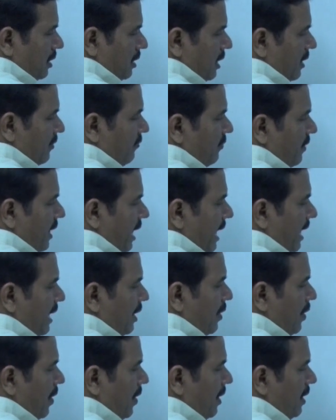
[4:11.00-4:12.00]
a flag
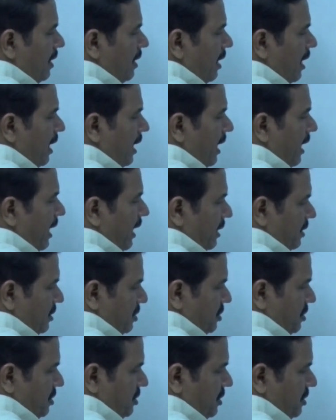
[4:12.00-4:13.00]
called
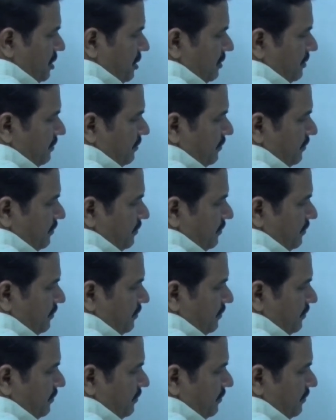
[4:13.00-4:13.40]
hash.